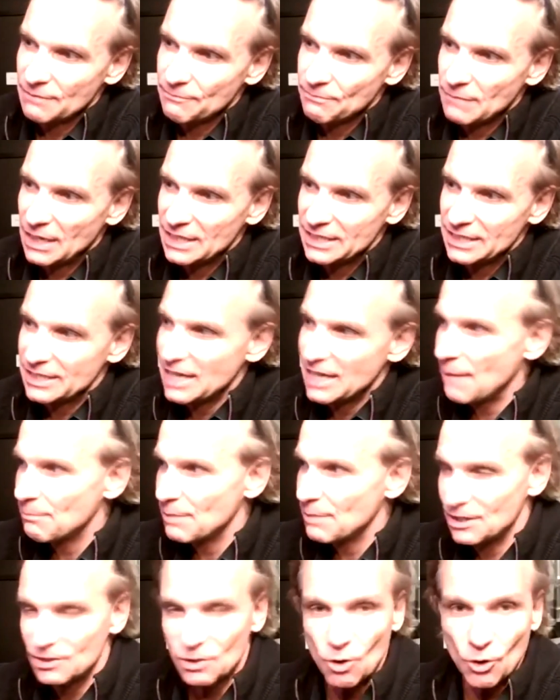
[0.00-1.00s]
money in
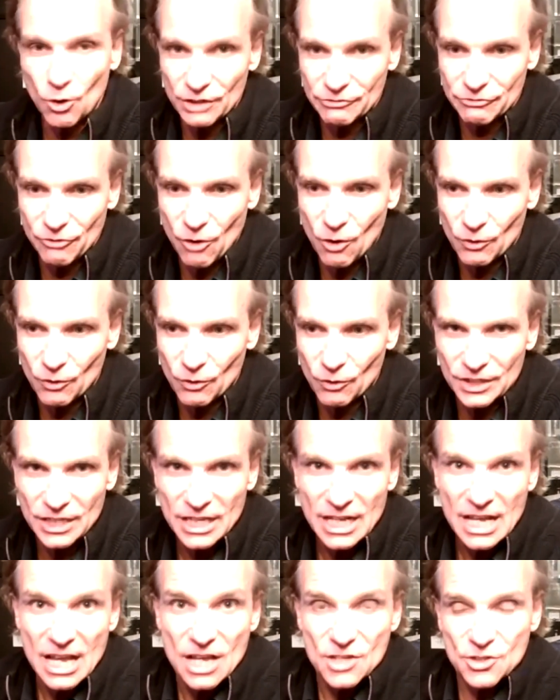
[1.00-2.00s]
Upland going forward.
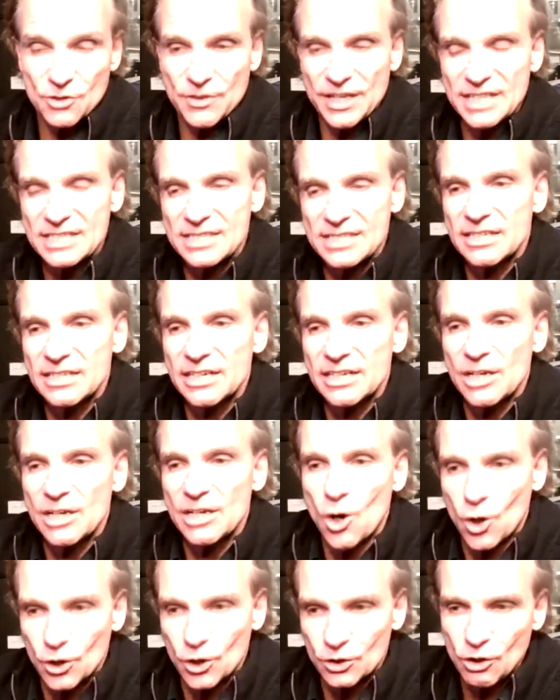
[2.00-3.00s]
So that's the
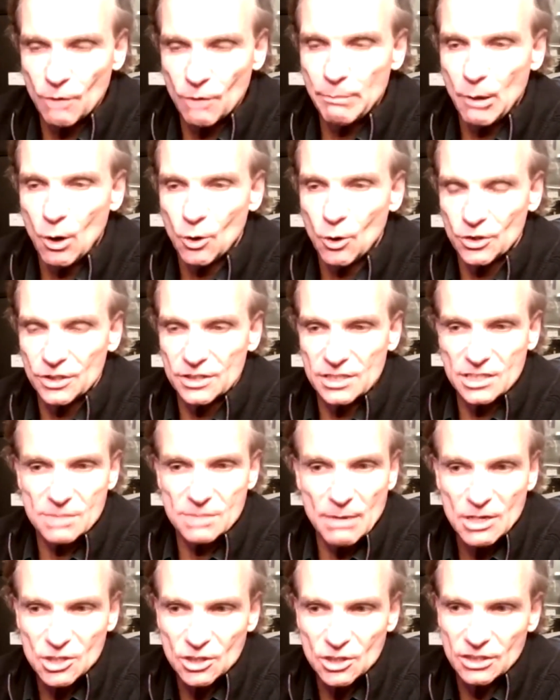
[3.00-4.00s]
earn component. The
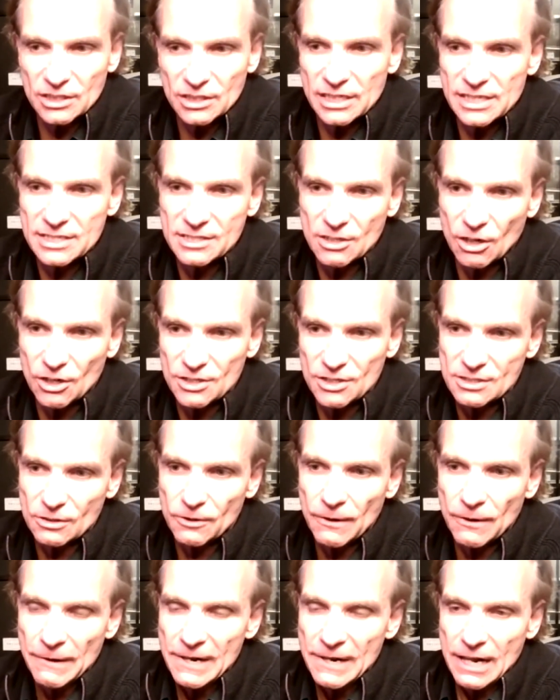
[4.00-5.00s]
special is
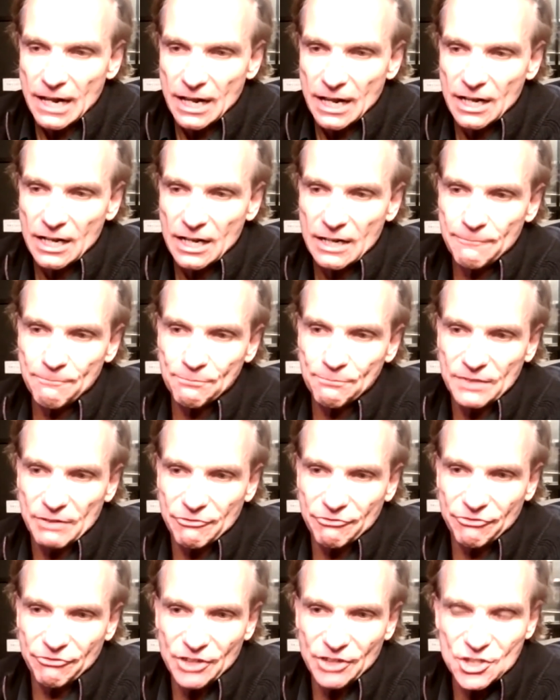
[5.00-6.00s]
also
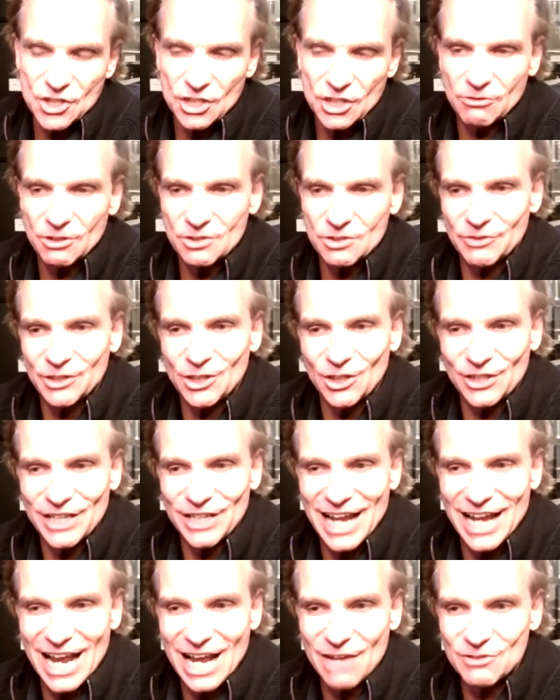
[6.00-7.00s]
feature what we're going to
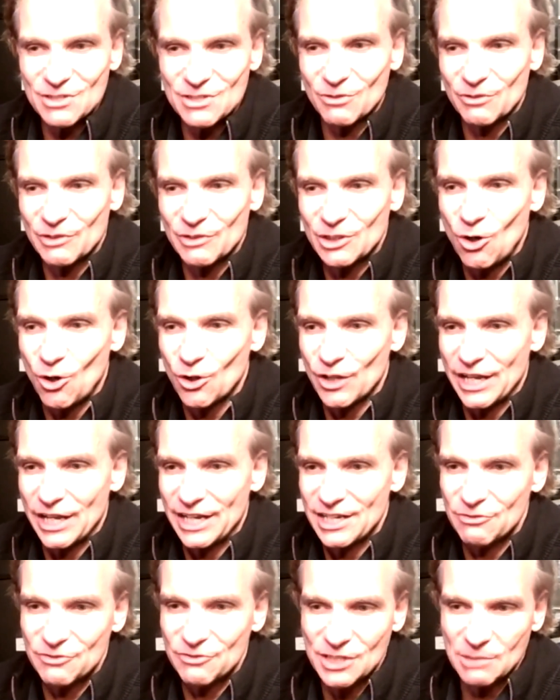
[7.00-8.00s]
have is what we call
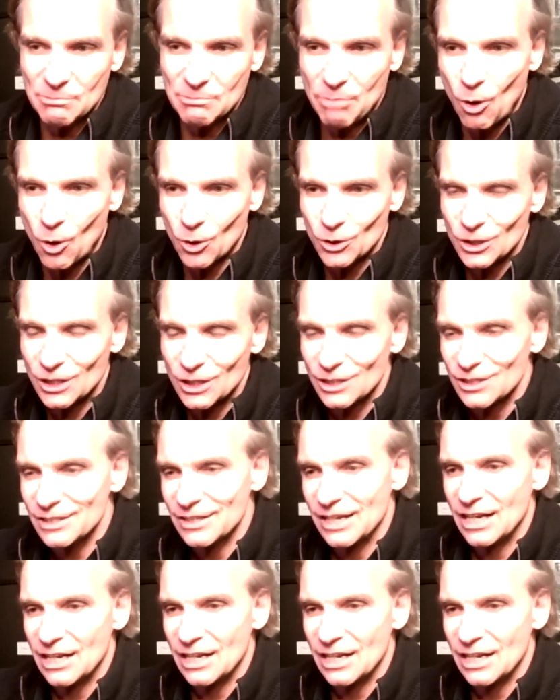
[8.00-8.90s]
NFT portal.